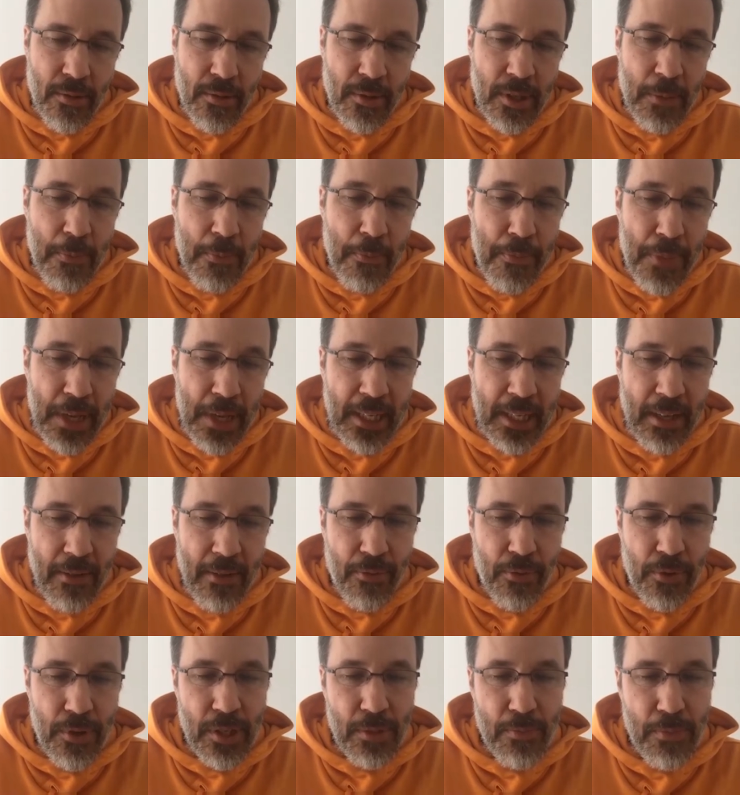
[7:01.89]
the big
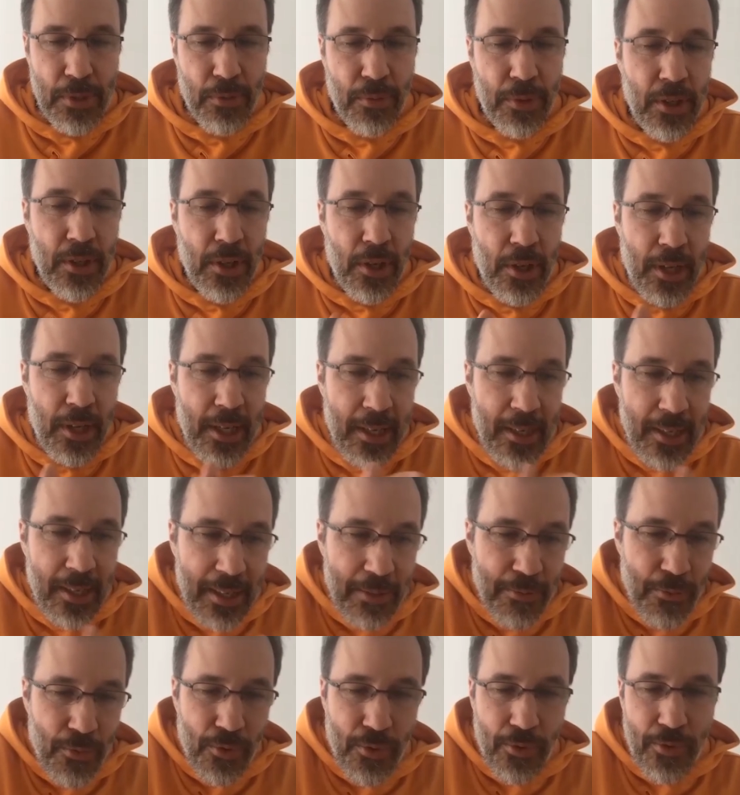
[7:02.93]
difference between an
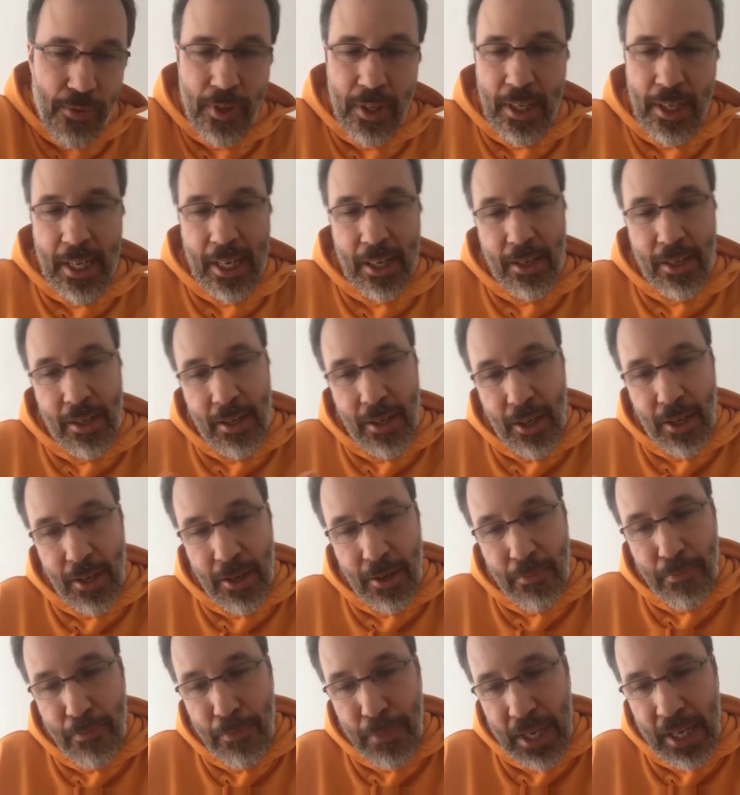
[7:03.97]
indie movie and
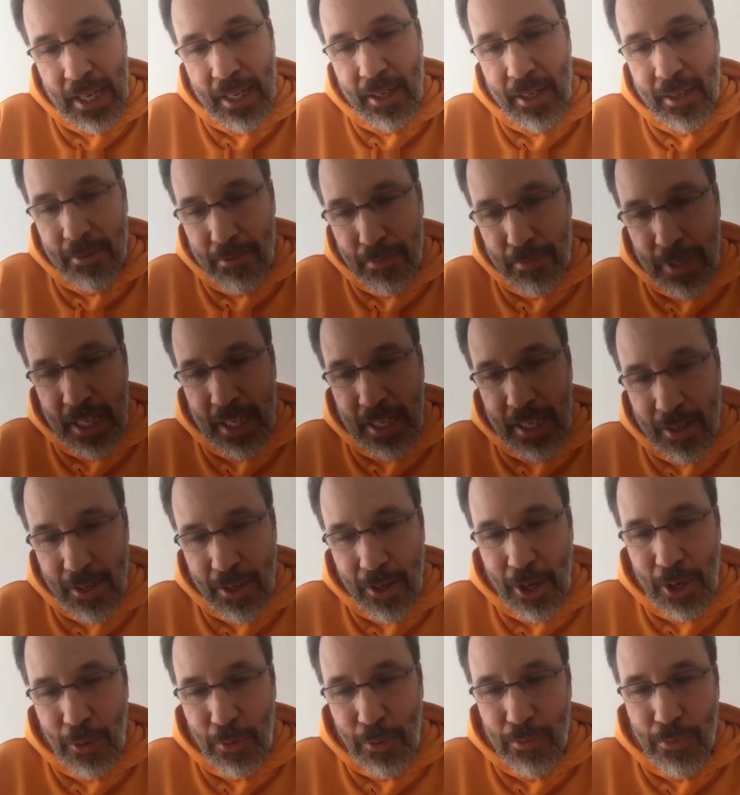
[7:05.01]
a big
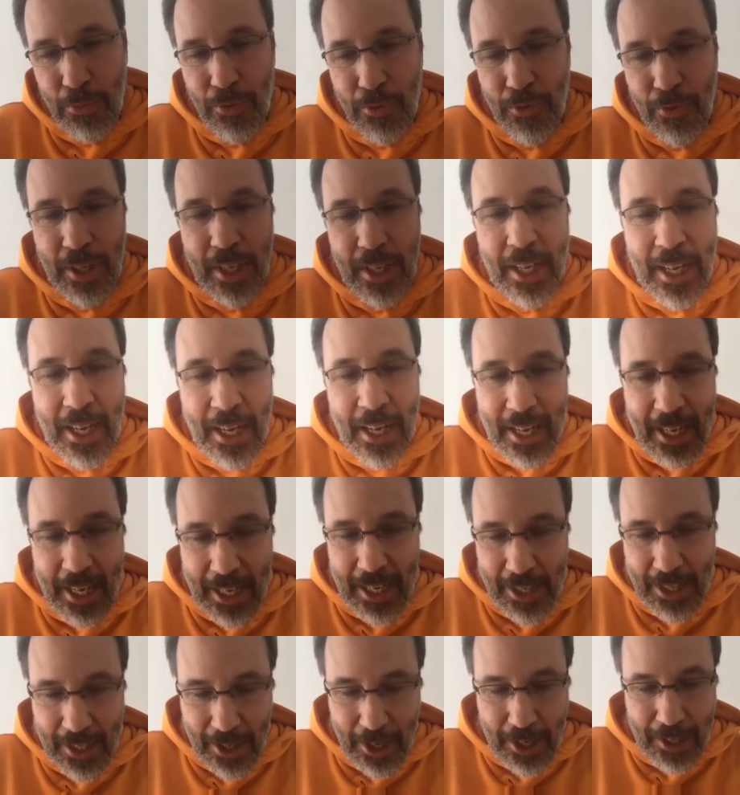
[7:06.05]
Hollywood movie
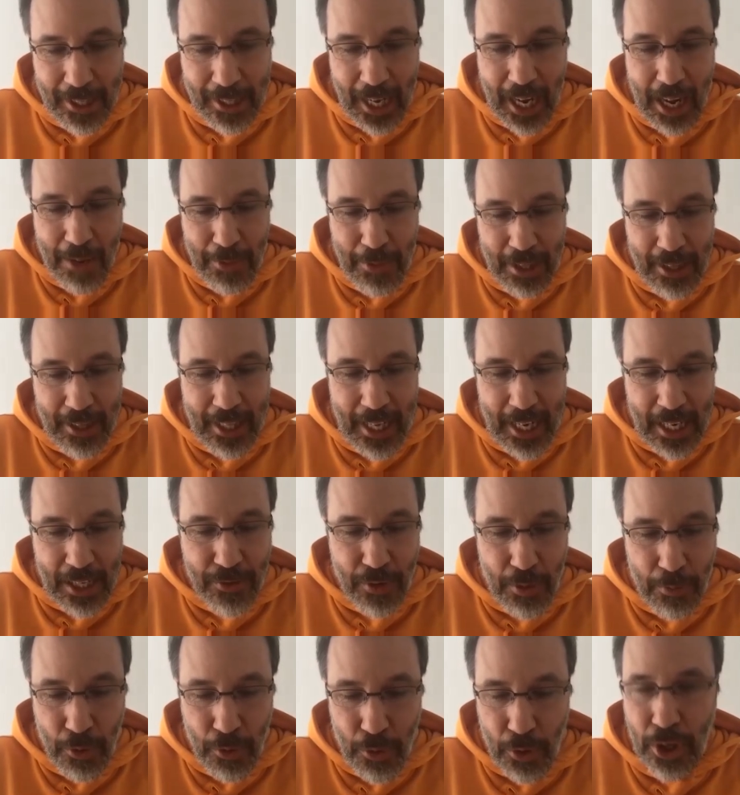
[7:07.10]
is the time it takes
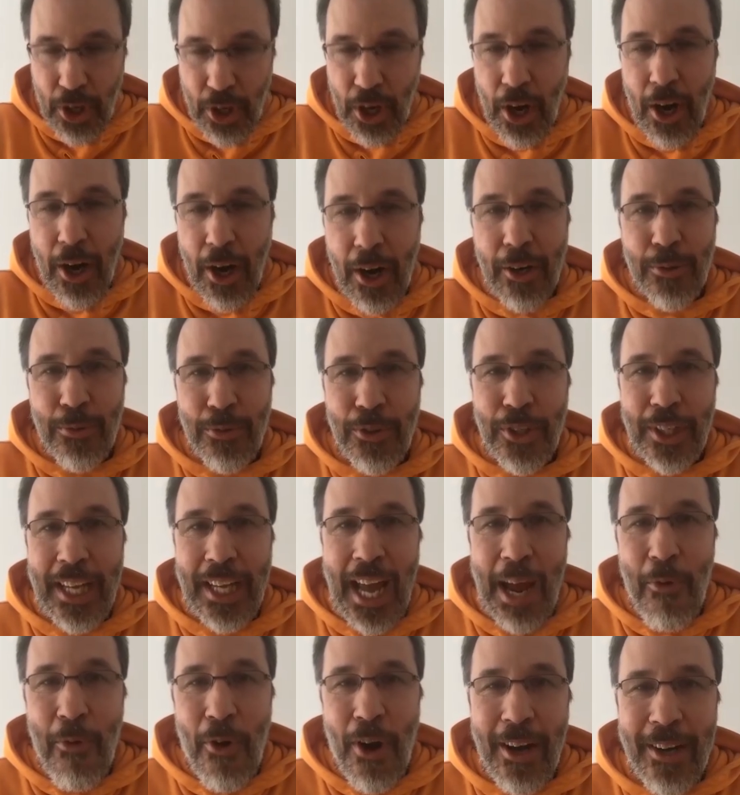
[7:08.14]
from your car to the
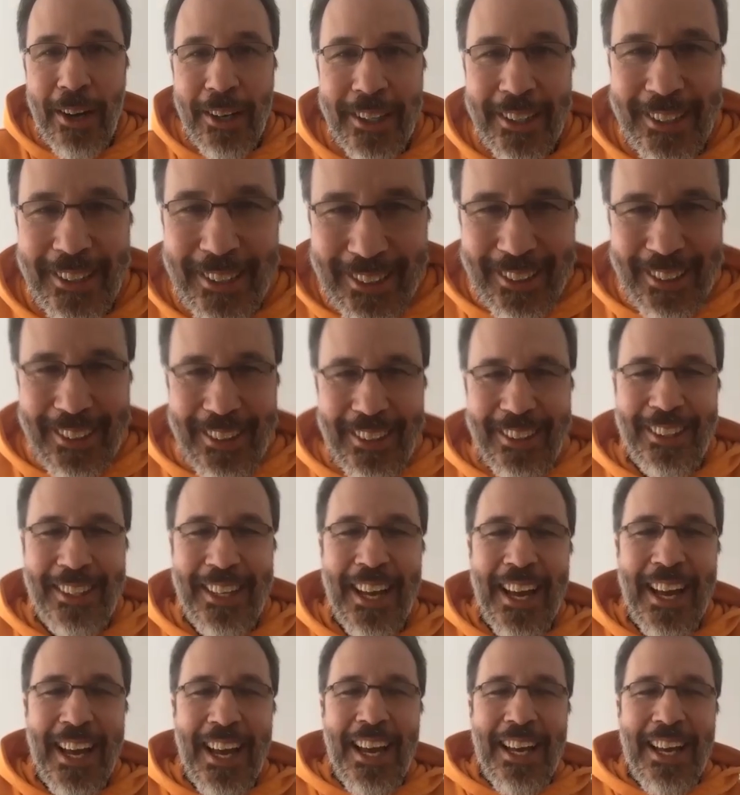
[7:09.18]
camera.
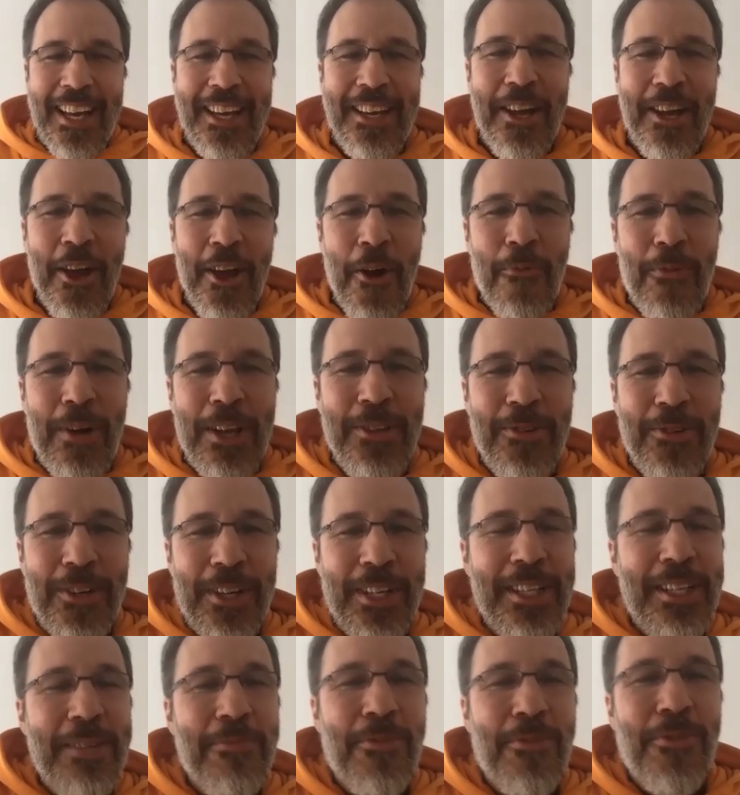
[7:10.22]
When you're
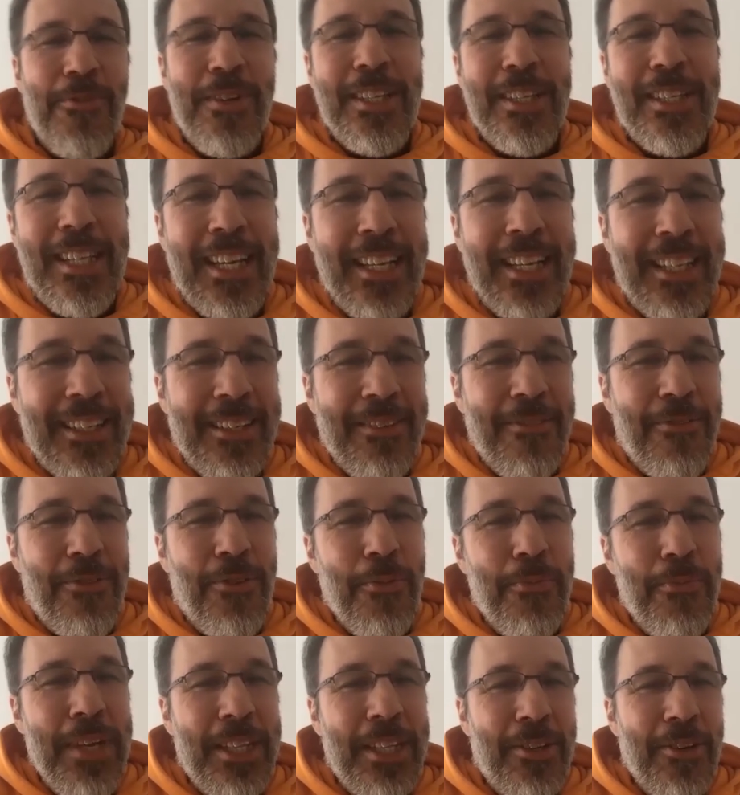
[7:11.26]
indie movie, it's like a few
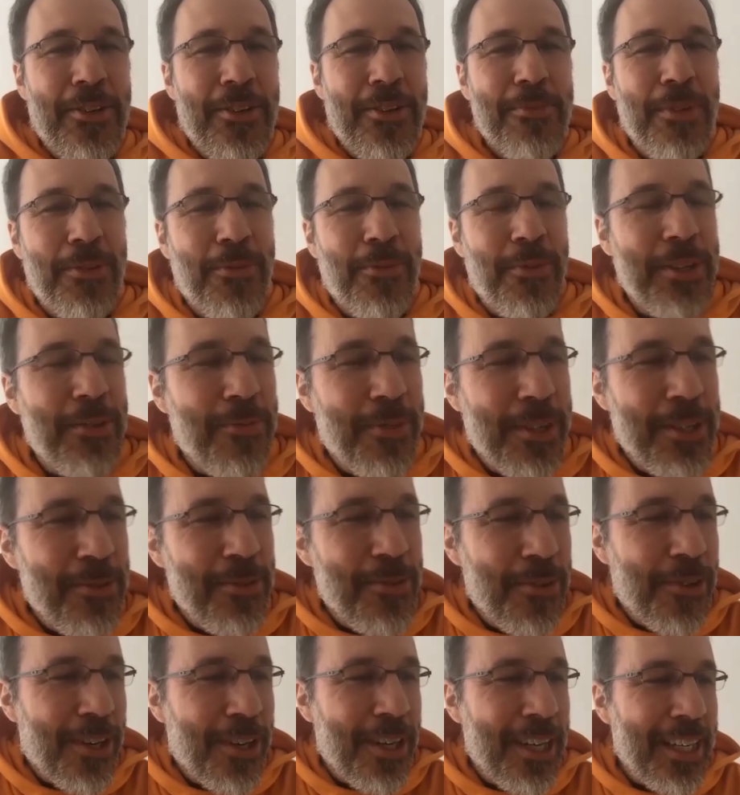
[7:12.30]
meters, but when
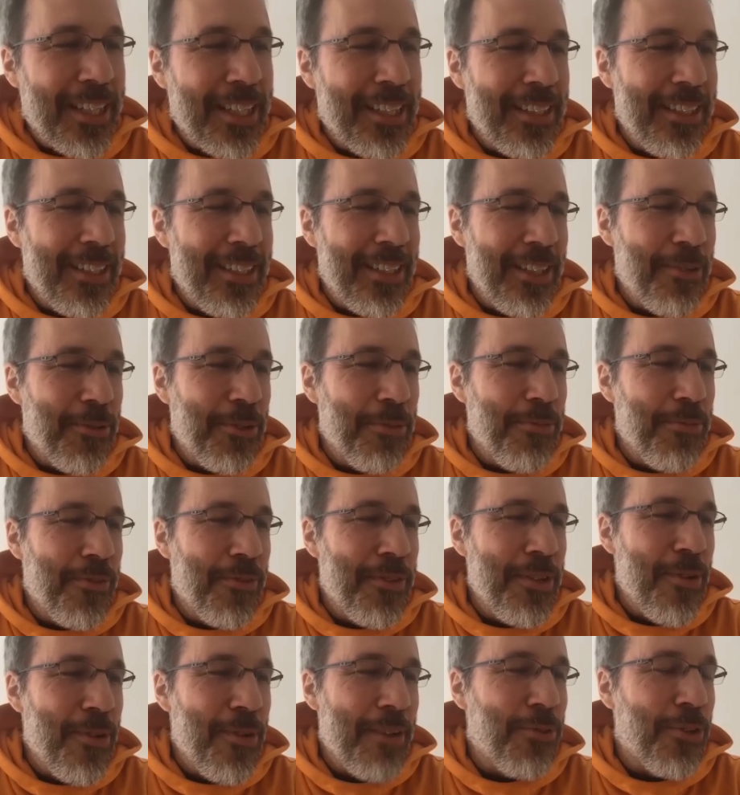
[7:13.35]
you are like a Hollywood movie,
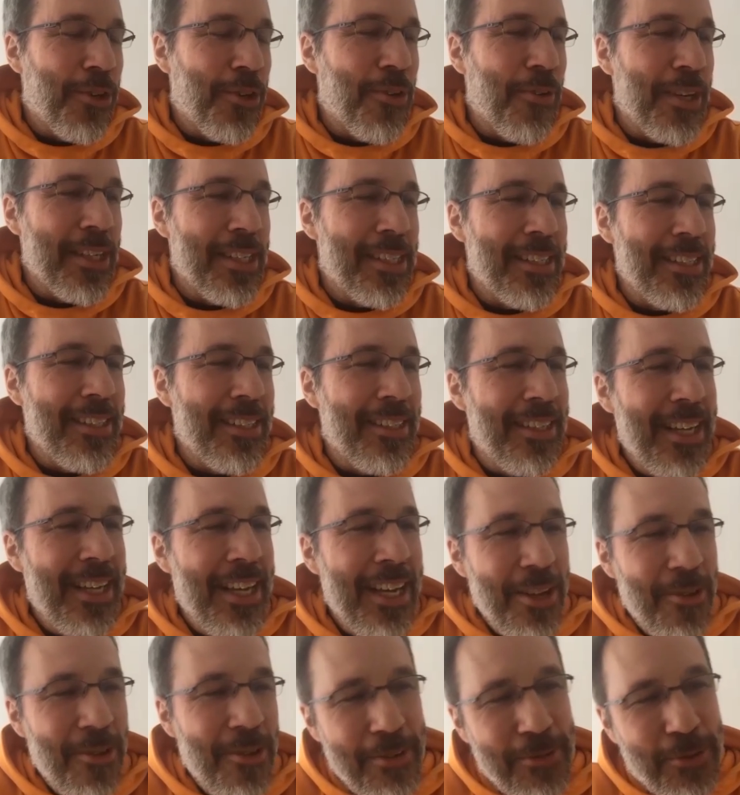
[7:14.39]
you have to cross, you
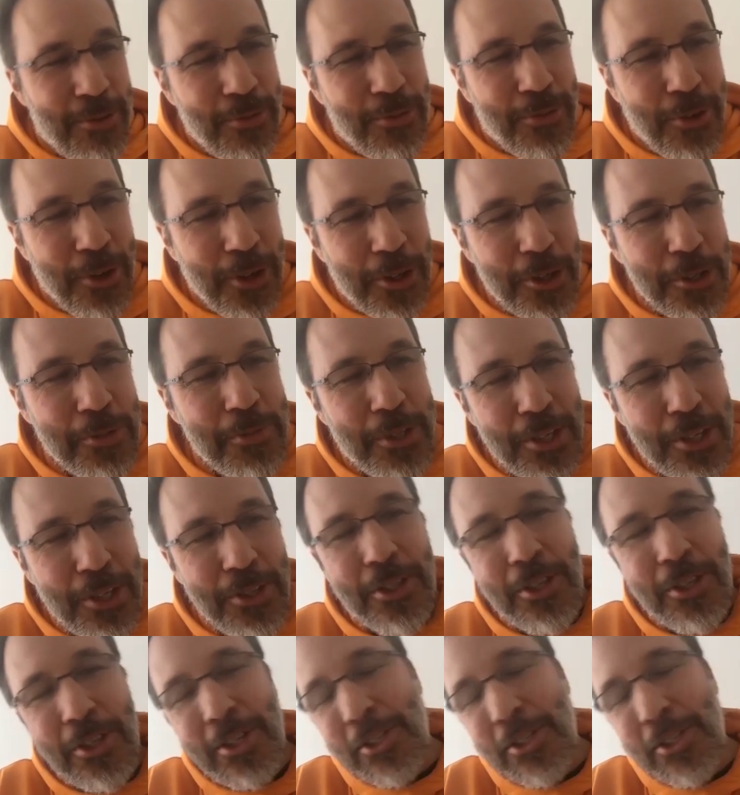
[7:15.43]
have to focus, because you're gonna